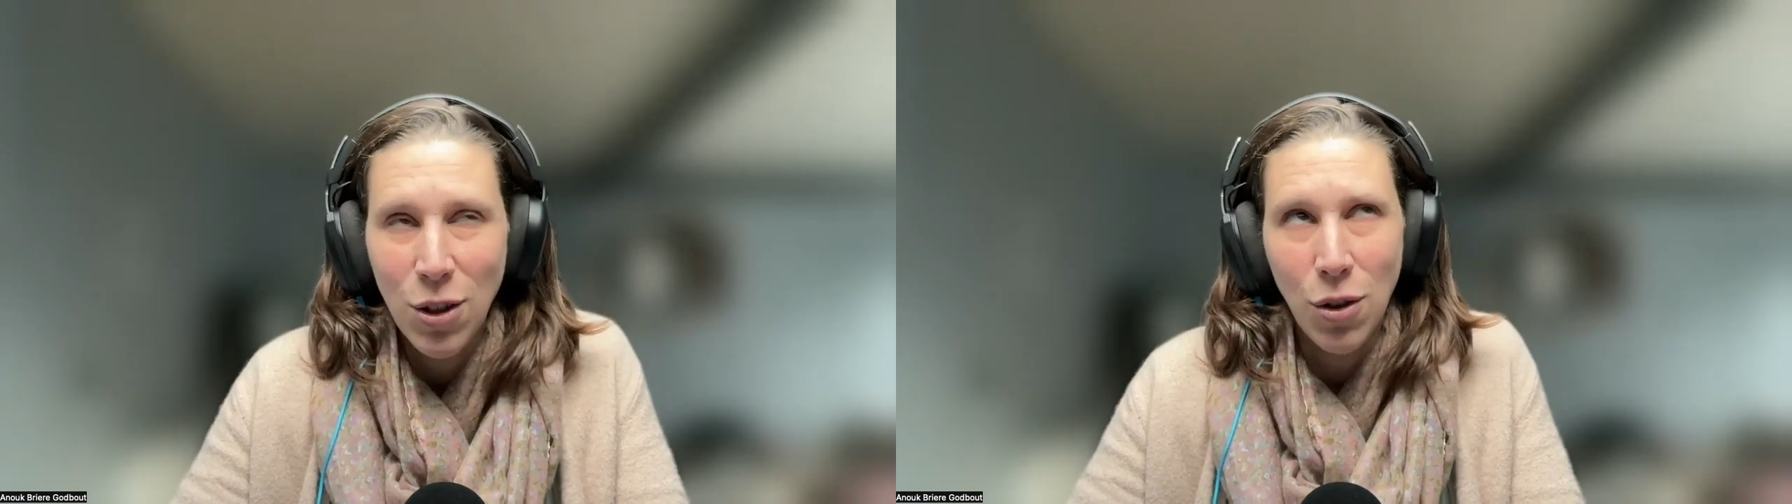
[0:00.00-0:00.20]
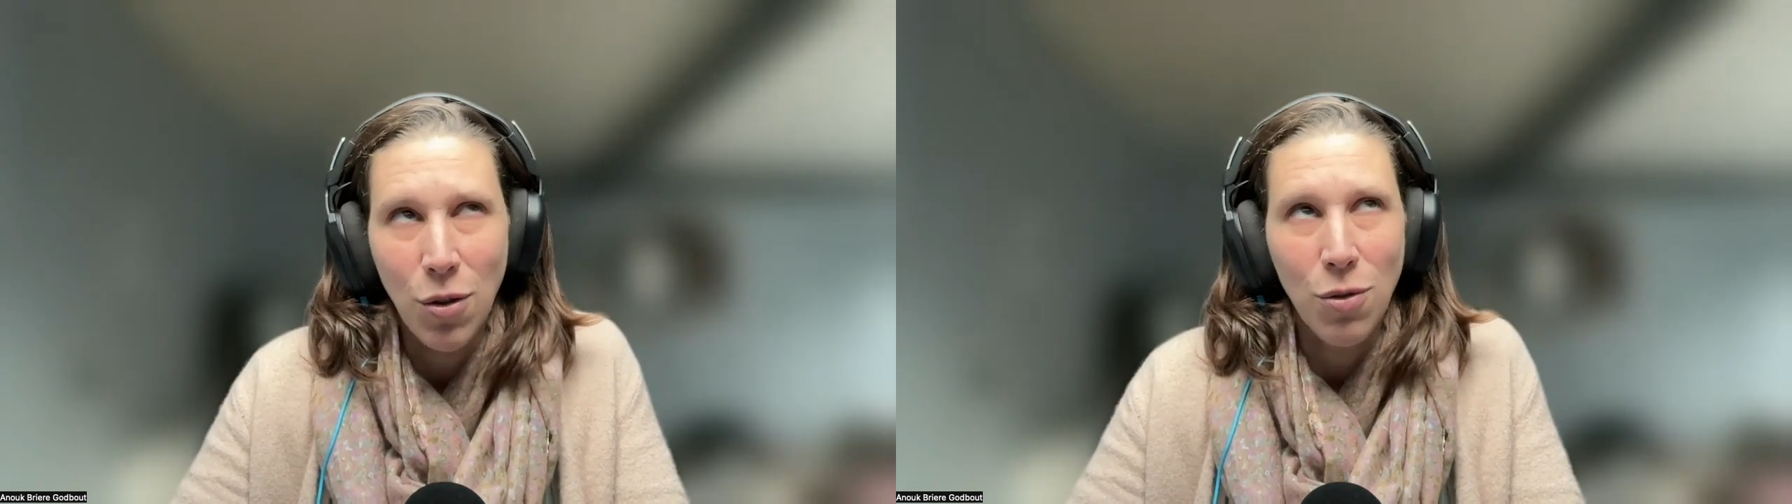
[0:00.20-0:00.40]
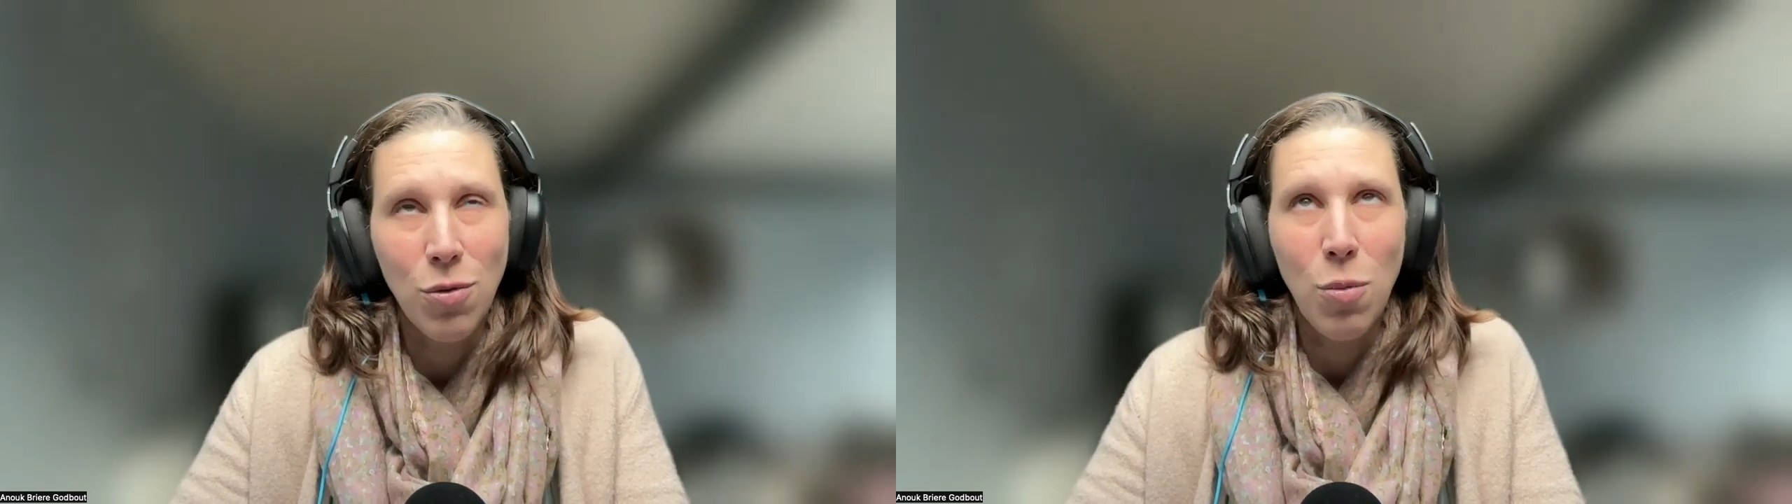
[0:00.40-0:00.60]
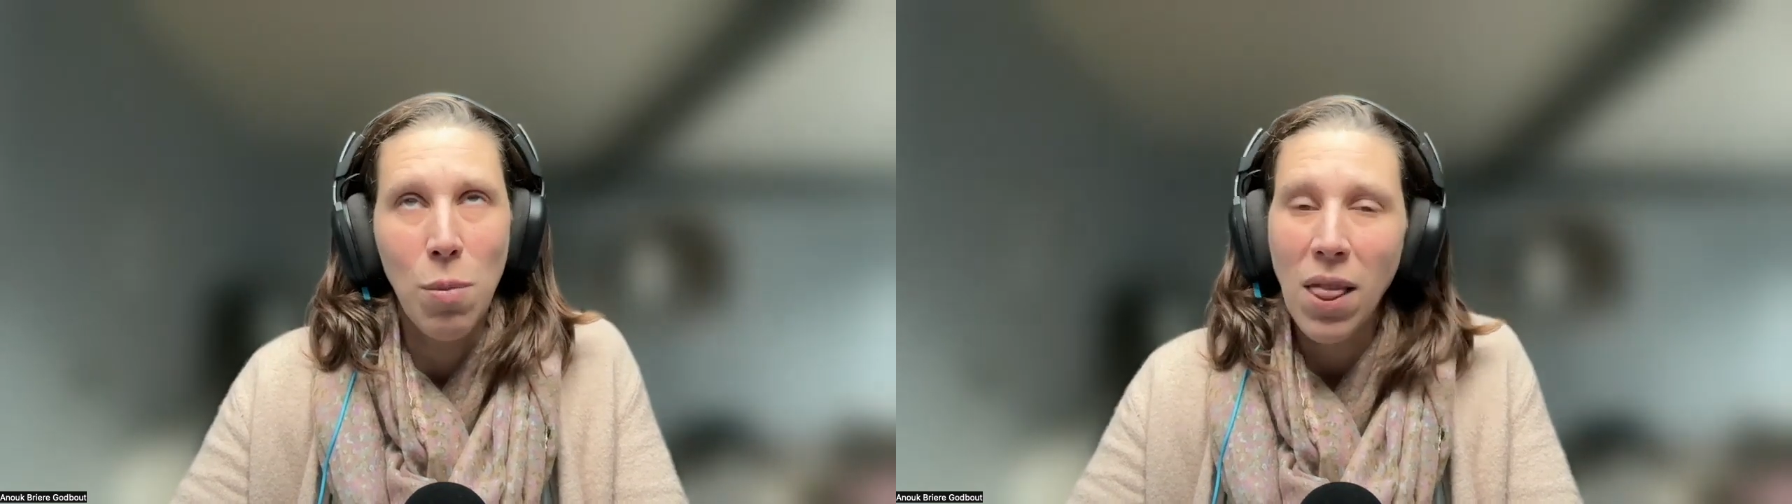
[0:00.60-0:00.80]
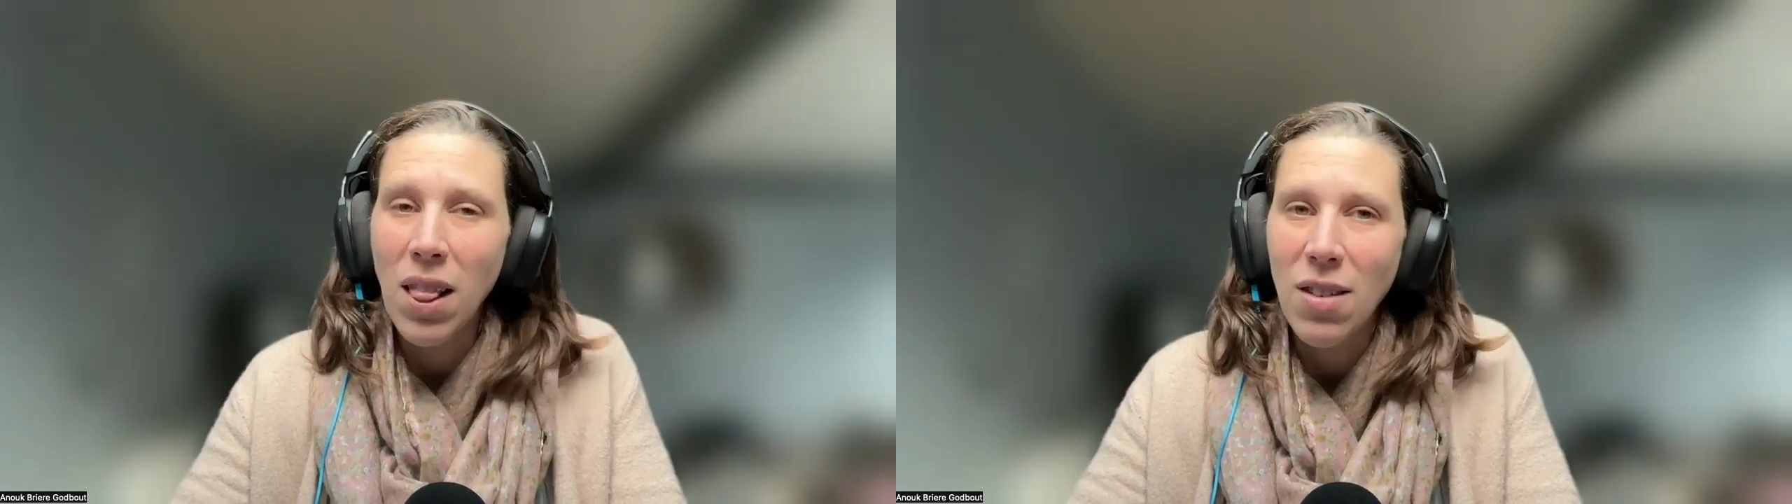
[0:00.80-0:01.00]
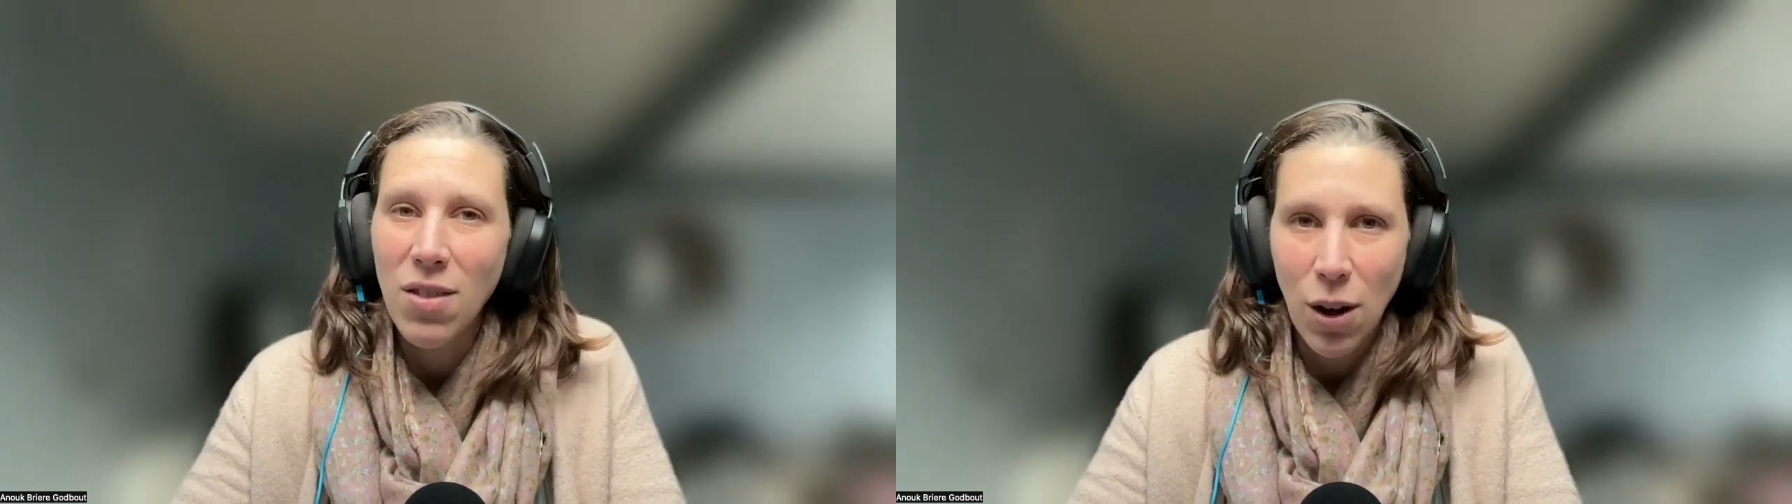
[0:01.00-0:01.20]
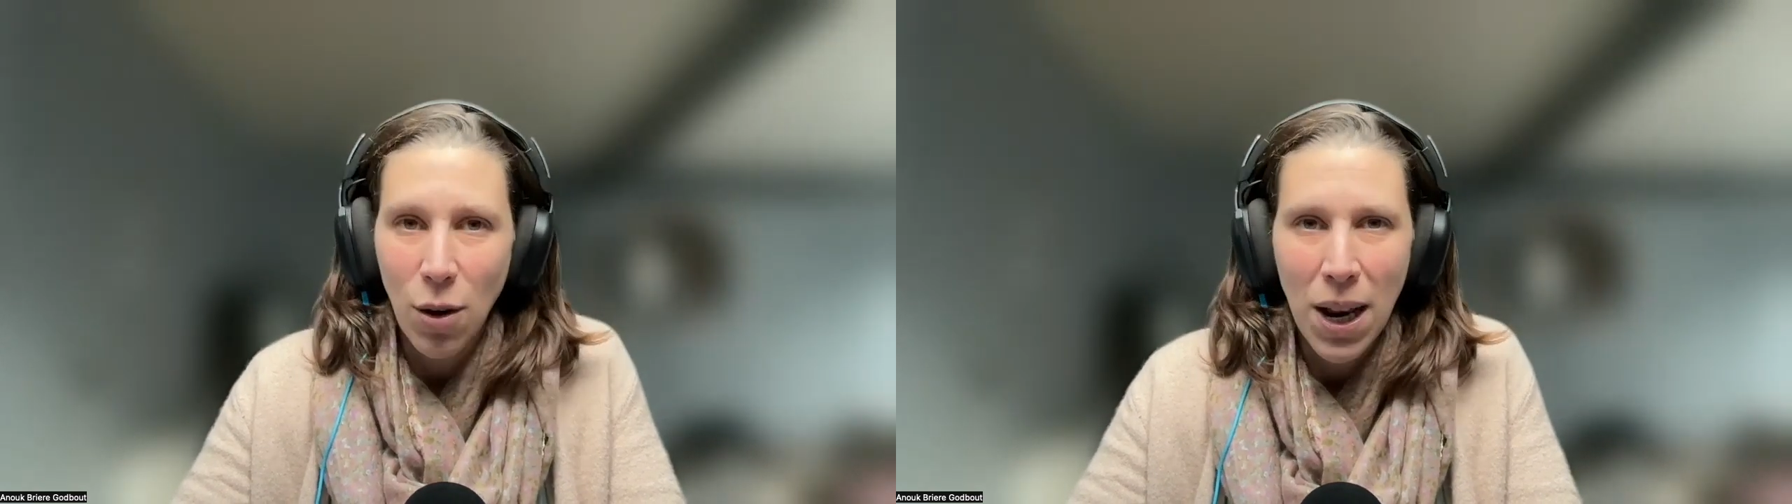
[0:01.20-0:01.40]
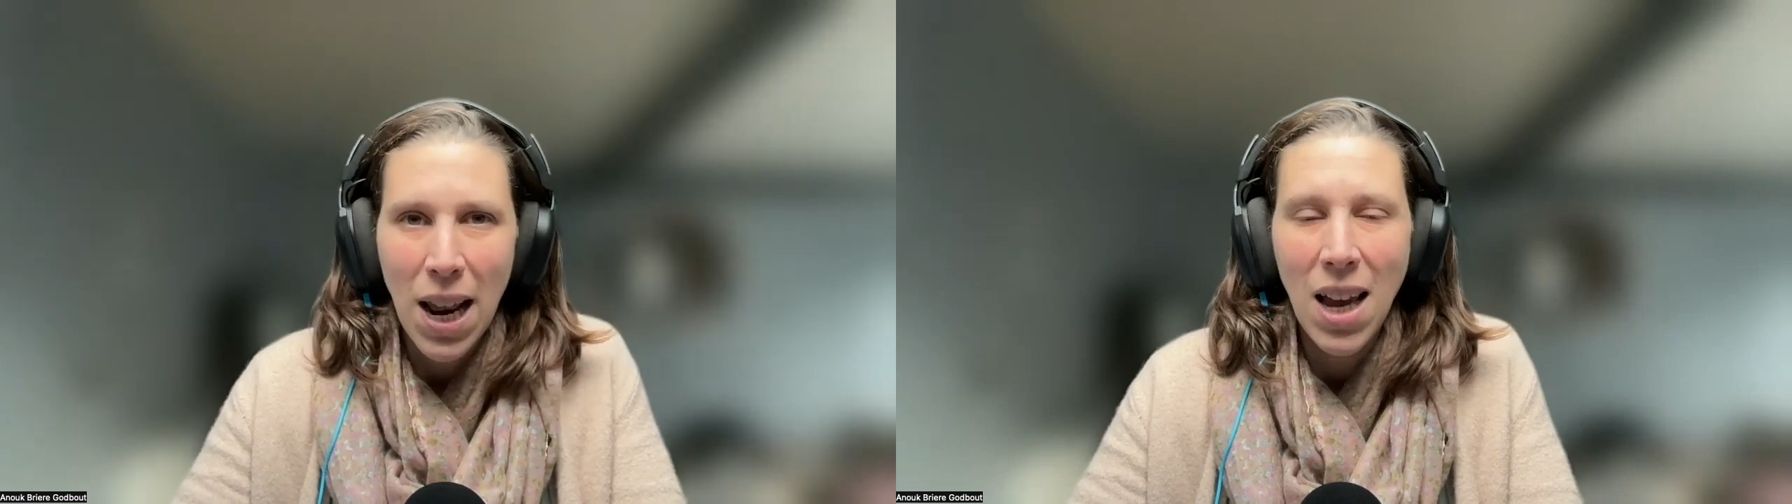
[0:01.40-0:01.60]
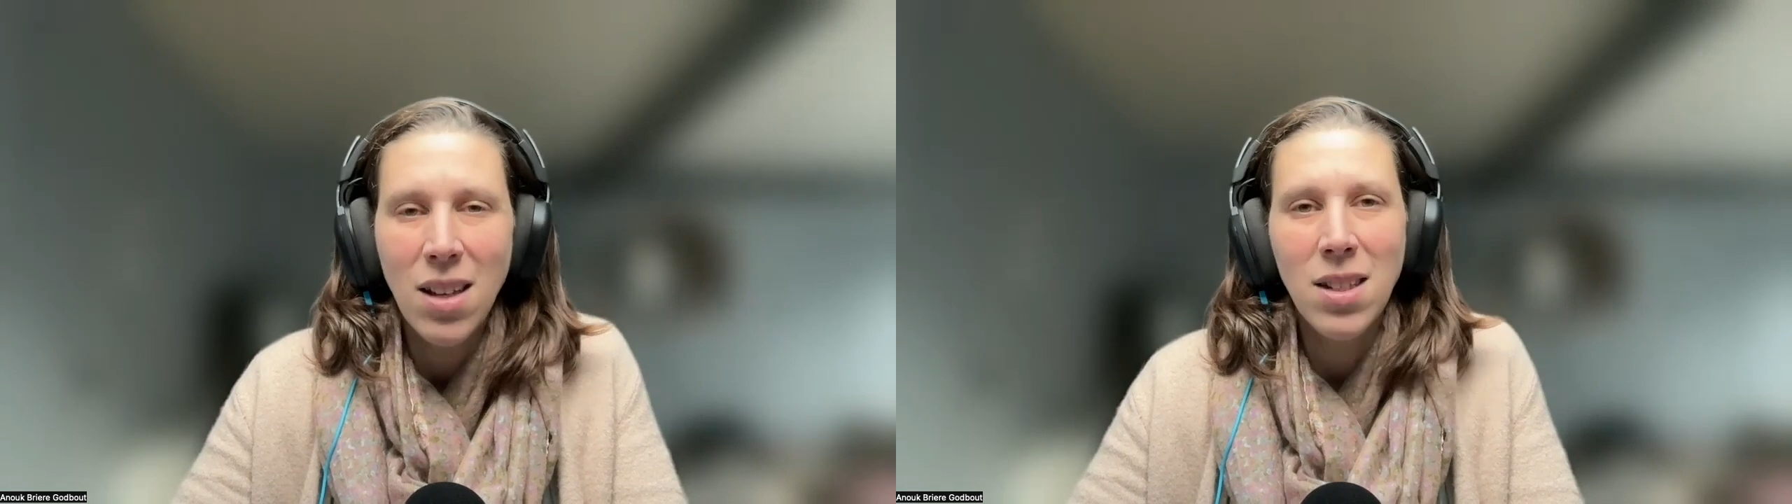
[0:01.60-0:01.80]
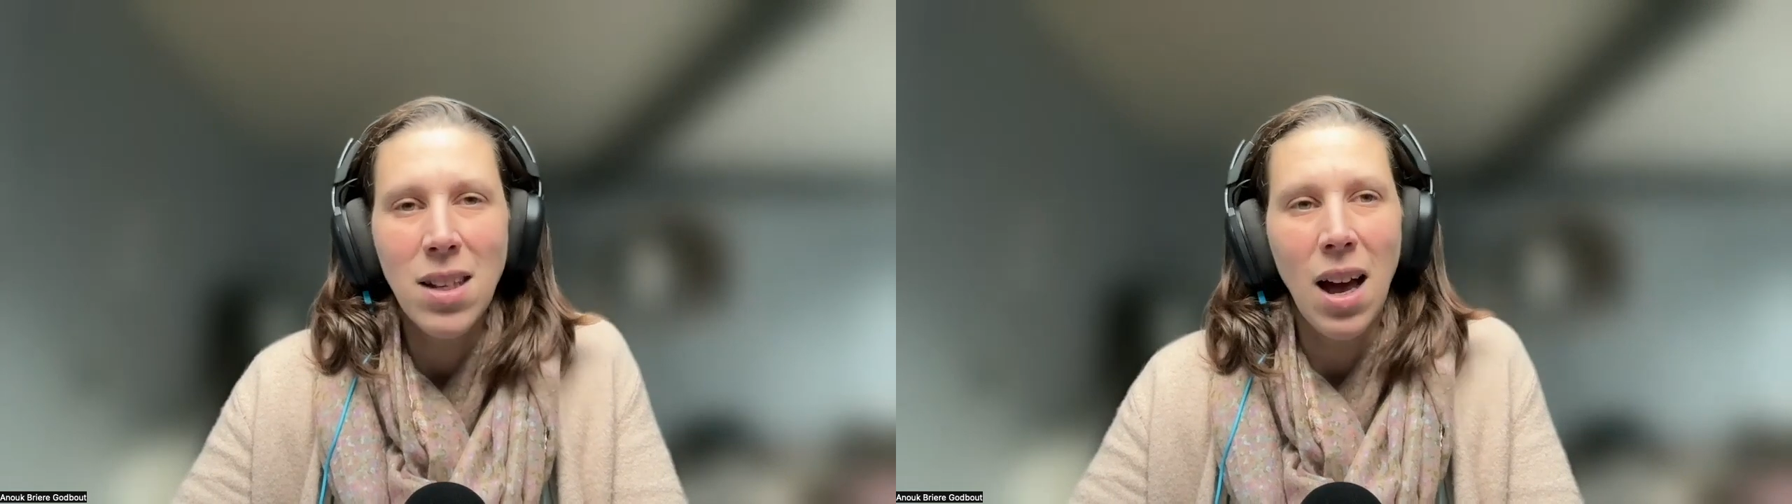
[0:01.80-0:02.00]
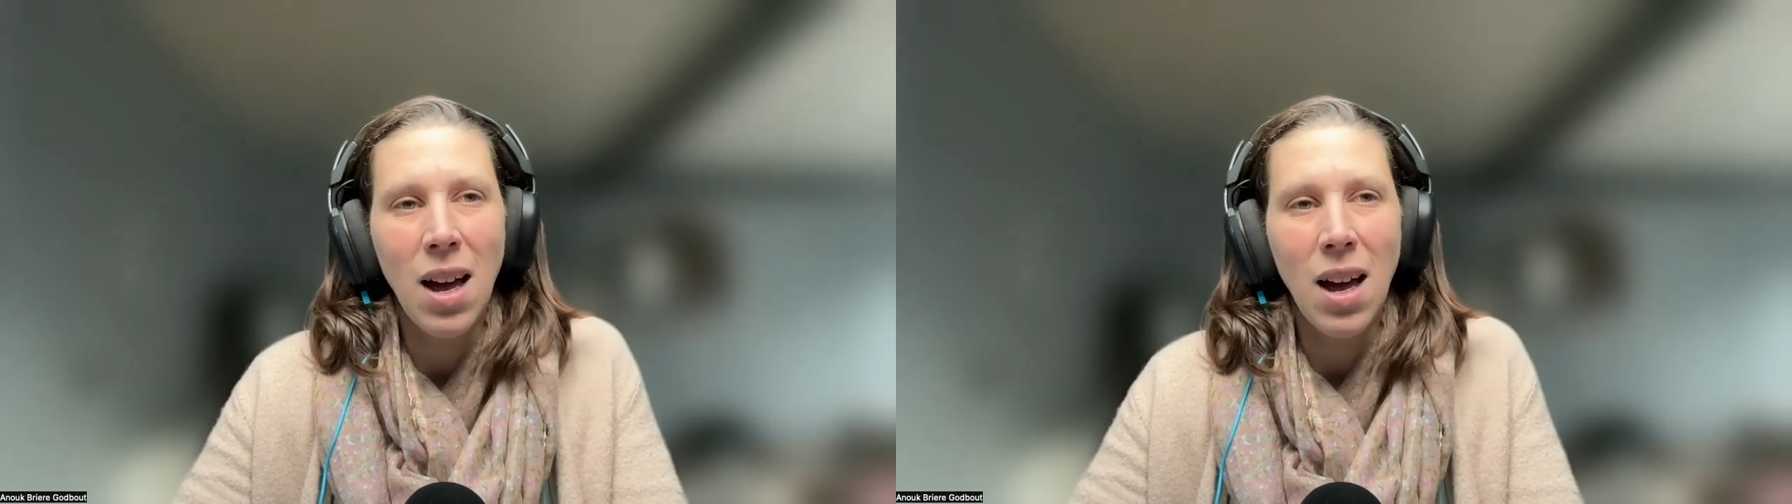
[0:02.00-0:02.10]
So monthly video meetings,